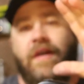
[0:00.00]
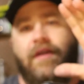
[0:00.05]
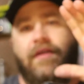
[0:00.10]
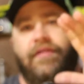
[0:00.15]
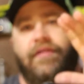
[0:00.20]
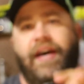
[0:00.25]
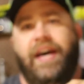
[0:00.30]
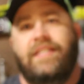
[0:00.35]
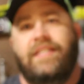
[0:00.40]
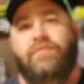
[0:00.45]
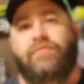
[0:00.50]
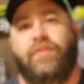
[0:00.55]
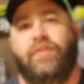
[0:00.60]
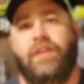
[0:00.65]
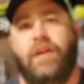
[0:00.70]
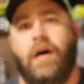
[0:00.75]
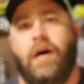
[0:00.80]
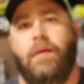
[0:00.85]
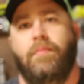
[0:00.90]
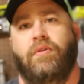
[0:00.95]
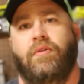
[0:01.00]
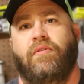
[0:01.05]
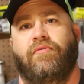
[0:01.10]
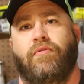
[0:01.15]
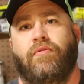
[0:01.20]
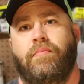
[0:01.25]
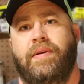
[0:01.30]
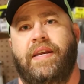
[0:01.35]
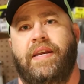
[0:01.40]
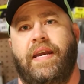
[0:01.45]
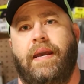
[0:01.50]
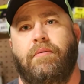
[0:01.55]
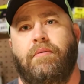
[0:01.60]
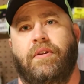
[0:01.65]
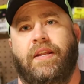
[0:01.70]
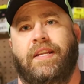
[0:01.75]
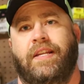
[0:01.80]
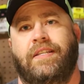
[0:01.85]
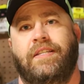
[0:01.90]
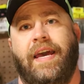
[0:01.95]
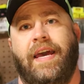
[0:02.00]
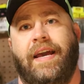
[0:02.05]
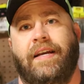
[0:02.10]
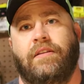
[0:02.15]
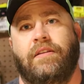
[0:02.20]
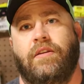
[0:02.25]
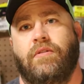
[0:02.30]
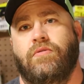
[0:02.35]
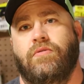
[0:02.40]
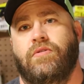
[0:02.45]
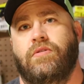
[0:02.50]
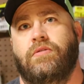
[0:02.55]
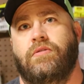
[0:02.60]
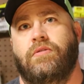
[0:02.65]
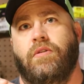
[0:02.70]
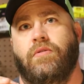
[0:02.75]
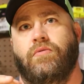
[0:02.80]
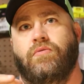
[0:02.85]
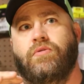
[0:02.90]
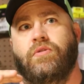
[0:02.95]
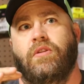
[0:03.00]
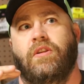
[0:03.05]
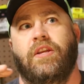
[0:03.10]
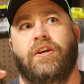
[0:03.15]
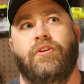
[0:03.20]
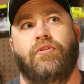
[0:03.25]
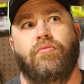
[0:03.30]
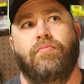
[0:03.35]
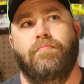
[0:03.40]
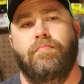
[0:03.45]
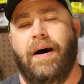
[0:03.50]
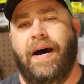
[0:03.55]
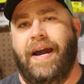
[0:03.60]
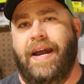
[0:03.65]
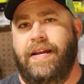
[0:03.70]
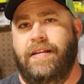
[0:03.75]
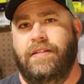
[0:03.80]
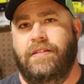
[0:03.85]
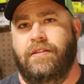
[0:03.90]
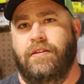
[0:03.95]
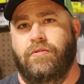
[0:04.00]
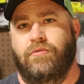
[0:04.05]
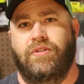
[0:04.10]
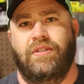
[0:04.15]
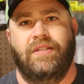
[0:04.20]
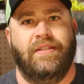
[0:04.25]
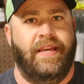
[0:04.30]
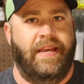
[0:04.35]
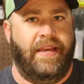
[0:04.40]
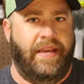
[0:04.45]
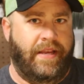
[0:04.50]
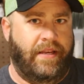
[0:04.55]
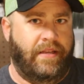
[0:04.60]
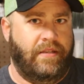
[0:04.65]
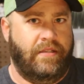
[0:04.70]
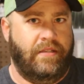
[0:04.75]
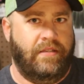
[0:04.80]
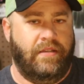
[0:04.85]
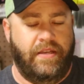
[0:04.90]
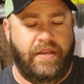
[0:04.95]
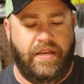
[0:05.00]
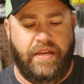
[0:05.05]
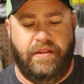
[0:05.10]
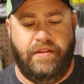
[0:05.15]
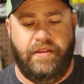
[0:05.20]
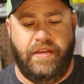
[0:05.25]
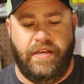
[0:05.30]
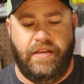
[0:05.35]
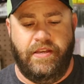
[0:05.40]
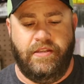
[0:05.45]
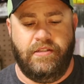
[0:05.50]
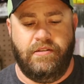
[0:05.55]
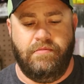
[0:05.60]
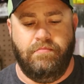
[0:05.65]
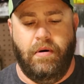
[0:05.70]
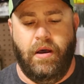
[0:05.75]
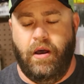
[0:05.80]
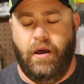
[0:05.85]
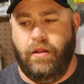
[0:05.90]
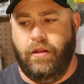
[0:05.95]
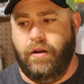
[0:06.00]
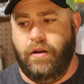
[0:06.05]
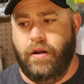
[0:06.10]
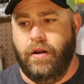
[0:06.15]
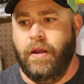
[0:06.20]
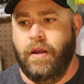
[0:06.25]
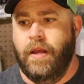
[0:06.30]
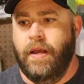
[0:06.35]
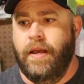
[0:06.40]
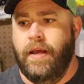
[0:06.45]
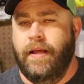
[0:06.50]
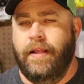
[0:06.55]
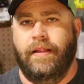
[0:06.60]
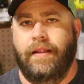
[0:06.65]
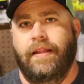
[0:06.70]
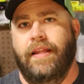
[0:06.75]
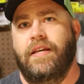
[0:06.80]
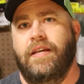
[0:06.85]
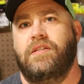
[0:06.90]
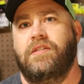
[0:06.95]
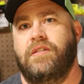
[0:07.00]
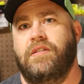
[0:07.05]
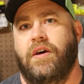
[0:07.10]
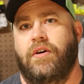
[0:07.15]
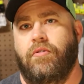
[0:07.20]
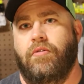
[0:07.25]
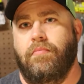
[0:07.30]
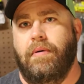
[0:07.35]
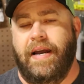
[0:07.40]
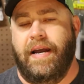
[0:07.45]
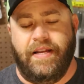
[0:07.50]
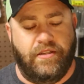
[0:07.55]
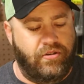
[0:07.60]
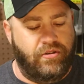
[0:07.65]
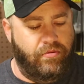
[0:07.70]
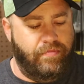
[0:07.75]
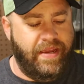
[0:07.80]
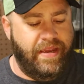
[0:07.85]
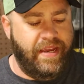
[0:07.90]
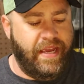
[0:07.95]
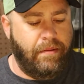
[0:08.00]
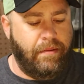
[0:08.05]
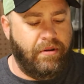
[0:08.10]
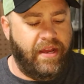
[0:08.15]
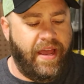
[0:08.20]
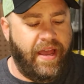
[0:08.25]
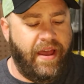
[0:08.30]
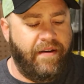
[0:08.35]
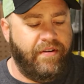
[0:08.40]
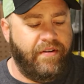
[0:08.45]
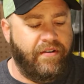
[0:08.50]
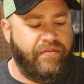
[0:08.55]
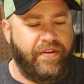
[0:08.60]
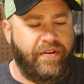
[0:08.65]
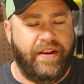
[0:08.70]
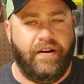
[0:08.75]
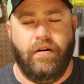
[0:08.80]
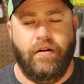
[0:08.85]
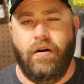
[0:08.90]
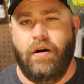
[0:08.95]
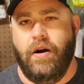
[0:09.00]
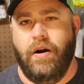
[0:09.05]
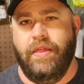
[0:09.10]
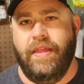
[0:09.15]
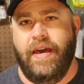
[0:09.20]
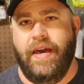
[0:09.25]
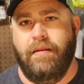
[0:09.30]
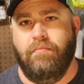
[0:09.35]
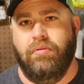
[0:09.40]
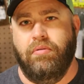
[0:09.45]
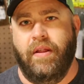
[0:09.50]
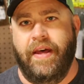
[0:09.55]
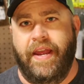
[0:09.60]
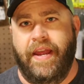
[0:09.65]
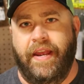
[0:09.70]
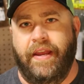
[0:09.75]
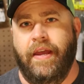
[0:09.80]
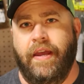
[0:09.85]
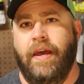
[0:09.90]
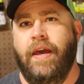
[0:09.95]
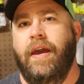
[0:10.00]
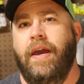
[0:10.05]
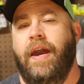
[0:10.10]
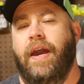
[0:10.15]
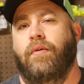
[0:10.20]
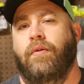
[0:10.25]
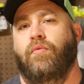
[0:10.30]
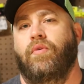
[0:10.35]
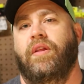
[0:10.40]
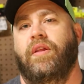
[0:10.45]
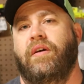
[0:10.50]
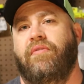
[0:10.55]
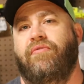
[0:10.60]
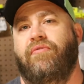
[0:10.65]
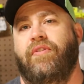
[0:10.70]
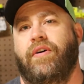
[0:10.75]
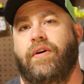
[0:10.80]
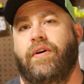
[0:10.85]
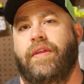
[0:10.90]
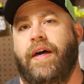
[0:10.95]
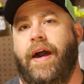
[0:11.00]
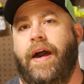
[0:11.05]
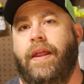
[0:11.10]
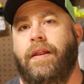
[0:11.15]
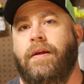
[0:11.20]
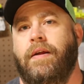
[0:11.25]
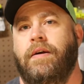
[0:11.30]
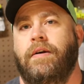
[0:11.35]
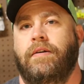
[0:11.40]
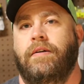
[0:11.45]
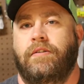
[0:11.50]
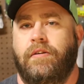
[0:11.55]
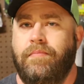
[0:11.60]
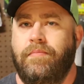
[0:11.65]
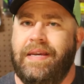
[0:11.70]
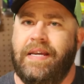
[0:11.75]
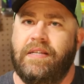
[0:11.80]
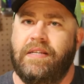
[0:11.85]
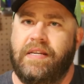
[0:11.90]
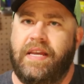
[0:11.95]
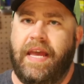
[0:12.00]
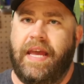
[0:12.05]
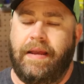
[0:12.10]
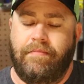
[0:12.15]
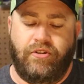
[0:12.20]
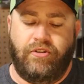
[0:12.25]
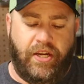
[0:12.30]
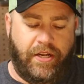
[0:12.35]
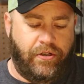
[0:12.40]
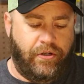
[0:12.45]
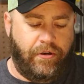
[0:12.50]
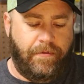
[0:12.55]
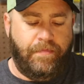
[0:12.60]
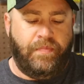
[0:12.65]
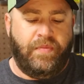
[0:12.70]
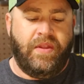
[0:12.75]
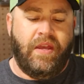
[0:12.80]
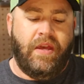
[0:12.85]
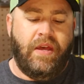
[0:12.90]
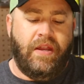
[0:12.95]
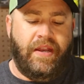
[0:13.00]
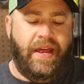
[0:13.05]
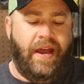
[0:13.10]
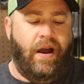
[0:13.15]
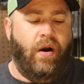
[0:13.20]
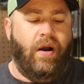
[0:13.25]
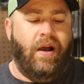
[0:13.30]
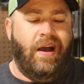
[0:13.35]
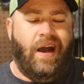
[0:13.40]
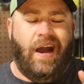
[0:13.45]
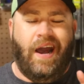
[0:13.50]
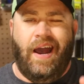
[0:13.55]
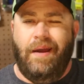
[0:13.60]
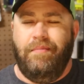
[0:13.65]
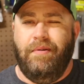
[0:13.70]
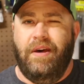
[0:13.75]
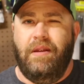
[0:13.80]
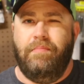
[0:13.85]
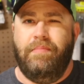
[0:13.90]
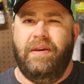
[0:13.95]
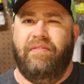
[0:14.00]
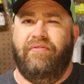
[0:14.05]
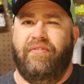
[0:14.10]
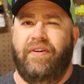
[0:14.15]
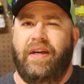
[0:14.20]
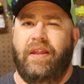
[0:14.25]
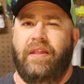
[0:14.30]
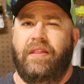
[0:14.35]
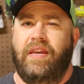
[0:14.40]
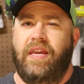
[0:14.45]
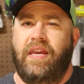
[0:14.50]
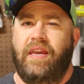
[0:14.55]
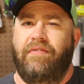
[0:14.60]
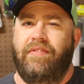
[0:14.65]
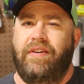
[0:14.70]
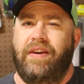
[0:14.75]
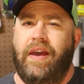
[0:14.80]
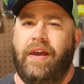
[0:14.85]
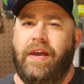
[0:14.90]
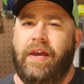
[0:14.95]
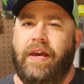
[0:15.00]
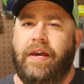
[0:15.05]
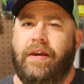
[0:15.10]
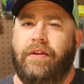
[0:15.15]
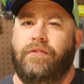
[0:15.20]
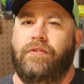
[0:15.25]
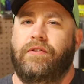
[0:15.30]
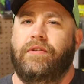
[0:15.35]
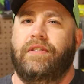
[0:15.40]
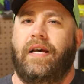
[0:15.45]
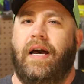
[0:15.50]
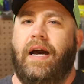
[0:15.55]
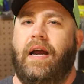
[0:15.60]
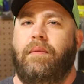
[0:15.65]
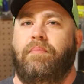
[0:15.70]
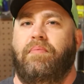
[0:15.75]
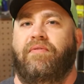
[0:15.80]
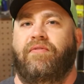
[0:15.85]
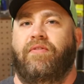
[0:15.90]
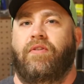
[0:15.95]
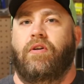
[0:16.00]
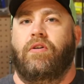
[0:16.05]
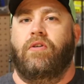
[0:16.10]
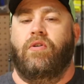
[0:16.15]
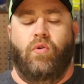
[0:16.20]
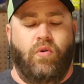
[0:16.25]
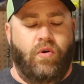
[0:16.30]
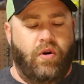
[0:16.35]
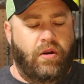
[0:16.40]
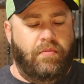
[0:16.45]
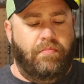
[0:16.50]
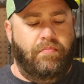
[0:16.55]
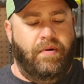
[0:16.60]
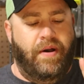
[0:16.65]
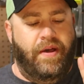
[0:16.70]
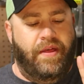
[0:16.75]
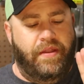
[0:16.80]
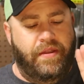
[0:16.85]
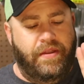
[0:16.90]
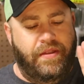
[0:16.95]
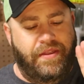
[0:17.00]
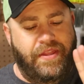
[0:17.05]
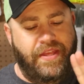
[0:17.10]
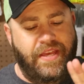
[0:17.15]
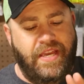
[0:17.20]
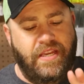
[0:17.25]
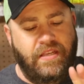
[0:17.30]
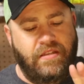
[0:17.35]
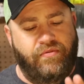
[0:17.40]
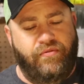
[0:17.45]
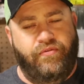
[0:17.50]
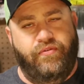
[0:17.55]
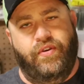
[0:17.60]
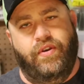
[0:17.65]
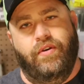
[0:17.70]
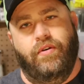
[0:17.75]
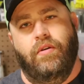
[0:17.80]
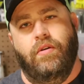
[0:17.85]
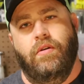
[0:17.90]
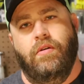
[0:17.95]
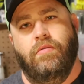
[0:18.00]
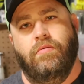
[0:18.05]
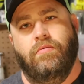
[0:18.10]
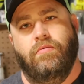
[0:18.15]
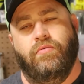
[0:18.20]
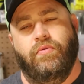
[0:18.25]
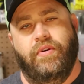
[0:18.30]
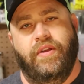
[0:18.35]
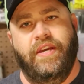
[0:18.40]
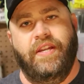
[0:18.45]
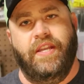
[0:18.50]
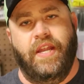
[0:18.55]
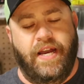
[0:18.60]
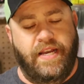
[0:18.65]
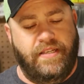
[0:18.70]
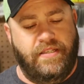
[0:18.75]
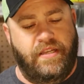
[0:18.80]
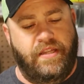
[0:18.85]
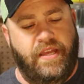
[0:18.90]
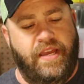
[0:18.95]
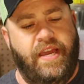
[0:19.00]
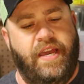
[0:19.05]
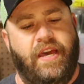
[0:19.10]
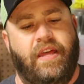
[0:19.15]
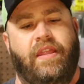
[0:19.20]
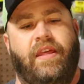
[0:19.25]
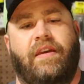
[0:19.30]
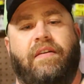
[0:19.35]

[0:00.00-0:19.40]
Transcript: That's phenomenal for being able to detect those little bites, those tinks, the smaller, less subtle bites. So being able to have your finger on that blank and really feel that, to me, is a game changer. Now, I'm not a big fan of the EVA handles. I prefer cork, but these feel really nice in the hand.